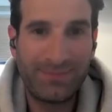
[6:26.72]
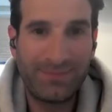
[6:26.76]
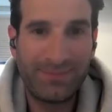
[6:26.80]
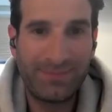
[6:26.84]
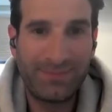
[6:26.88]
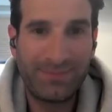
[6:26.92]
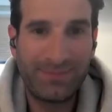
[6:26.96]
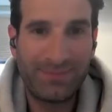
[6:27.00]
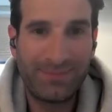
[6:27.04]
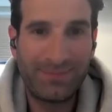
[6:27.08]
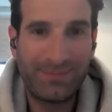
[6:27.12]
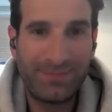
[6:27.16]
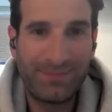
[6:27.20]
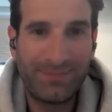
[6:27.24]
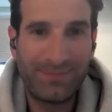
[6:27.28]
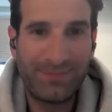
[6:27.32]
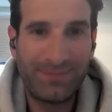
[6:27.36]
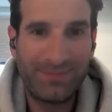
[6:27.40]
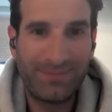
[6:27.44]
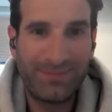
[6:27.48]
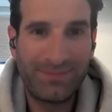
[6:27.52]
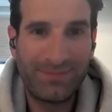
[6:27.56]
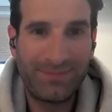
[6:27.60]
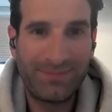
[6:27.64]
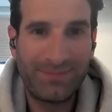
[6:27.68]

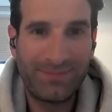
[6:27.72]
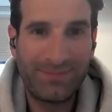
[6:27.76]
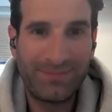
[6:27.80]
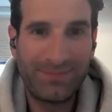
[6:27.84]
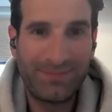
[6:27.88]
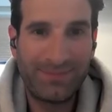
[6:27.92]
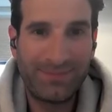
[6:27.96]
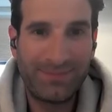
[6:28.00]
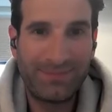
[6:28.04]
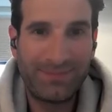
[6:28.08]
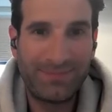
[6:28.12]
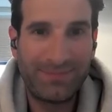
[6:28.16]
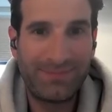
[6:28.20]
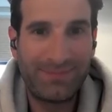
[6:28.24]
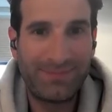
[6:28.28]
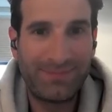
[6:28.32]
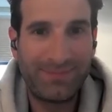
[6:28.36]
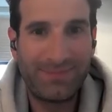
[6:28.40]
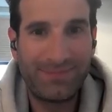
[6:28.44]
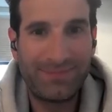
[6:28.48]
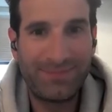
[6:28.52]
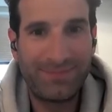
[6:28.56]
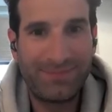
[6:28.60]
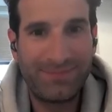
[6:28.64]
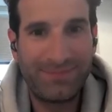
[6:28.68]

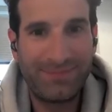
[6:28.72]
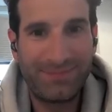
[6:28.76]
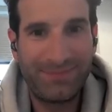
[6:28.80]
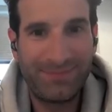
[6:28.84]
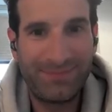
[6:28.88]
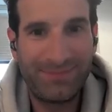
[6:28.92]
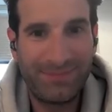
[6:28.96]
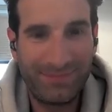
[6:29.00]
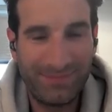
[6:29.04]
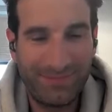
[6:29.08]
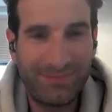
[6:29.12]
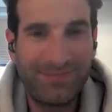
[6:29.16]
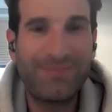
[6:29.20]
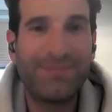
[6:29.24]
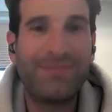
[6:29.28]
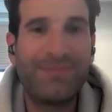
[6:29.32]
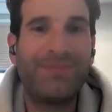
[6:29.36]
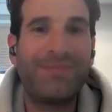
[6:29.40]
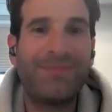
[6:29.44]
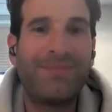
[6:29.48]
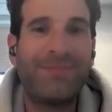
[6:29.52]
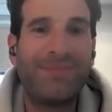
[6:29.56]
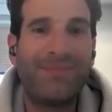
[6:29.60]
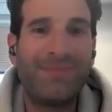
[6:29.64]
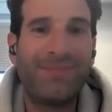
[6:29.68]

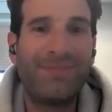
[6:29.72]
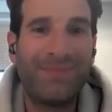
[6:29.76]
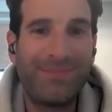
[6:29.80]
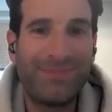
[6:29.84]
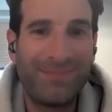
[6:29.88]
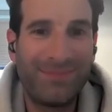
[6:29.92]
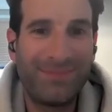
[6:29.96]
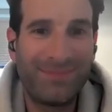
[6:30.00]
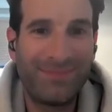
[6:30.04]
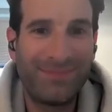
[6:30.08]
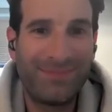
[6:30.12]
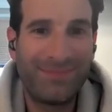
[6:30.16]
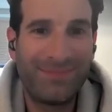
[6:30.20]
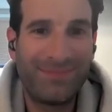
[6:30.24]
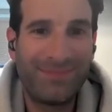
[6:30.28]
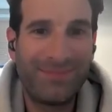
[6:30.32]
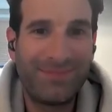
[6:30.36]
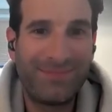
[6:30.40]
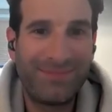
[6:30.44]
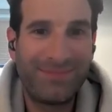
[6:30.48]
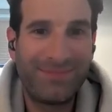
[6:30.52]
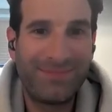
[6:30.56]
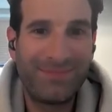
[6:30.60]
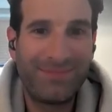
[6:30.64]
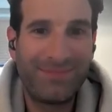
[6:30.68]

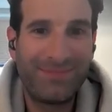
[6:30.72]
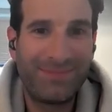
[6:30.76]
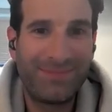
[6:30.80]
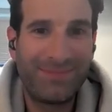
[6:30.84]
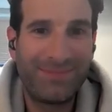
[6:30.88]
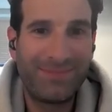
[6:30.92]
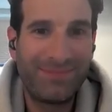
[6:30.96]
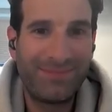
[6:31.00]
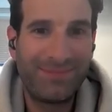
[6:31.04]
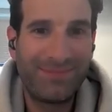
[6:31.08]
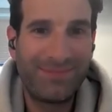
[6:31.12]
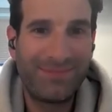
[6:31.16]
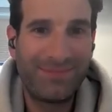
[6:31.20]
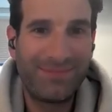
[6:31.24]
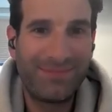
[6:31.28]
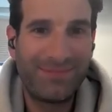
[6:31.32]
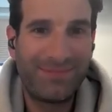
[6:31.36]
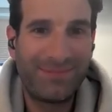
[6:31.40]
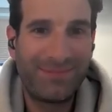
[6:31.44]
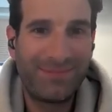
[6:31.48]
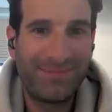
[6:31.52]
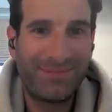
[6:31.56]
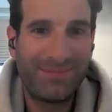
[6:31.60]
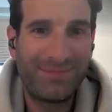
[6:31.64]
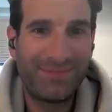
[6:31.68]

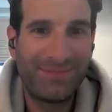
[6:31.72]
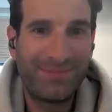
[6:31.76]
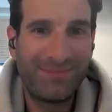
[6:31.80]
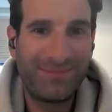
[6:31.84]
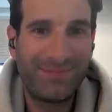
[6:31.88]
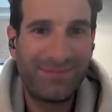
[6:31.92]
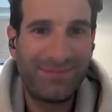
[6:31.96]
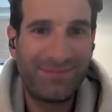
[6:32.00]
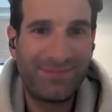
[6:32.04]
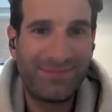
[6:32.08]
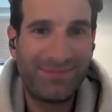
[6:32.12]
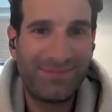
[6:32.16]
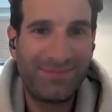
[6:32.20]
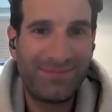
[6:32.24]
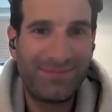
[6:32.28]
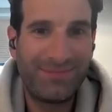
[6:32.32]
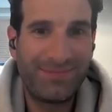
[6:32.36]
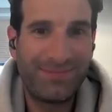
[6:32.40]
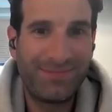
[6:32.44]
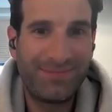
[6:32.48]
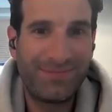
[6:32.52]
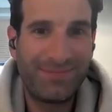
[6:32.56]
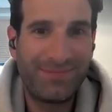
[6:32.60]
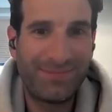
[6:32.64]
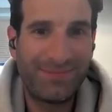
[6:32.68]

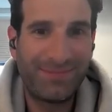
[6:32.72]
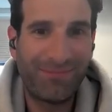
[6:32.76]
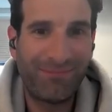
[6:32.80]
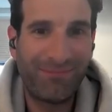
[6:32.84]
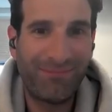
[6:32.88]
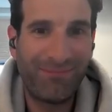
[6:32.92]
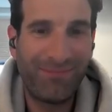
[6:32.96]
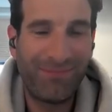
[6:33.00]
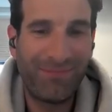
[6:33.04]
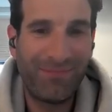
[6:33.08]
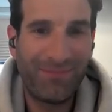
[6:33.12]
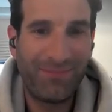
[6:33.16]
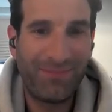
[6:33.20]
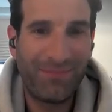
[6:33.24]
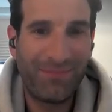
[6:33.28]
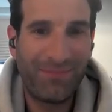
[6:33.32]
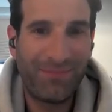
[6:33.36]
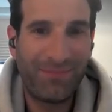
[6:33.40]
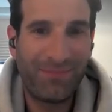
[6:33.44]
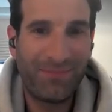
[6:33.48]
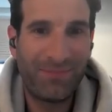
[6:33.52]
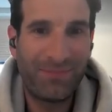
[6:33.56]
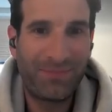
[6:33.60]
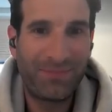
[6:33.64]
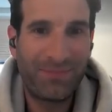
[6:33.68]

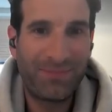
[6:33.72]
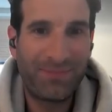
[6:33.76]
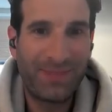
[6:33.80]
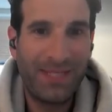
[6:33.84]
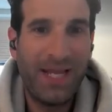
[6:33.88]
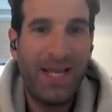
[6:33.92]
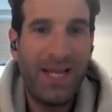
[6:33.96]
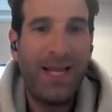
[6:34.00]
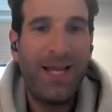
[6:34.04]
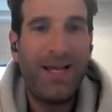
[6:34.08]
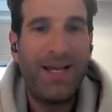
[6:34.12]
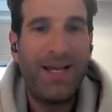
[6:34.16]
(silent)